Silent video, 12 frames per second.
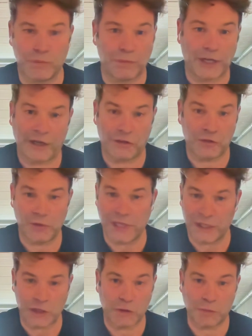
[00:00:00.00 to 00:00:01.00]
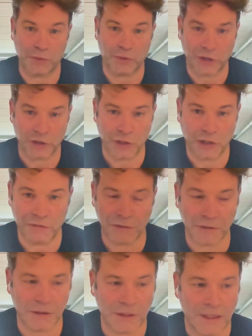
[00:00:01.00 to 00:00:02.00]
prior to the actual production
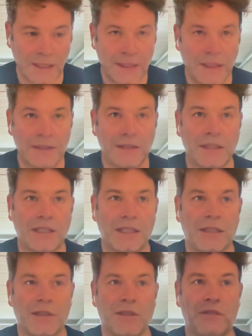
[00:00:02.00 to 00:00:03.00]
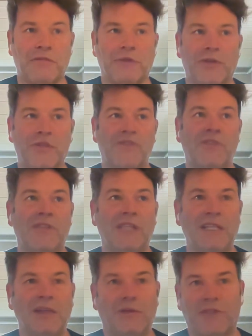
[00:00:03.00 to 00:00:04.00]
often avoids the
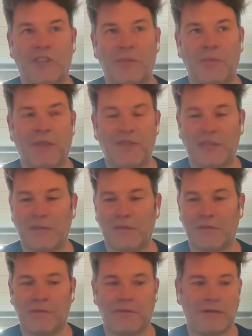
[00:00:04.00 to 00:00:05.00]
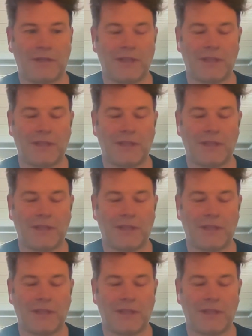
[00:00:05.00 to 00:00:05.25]
need of expensive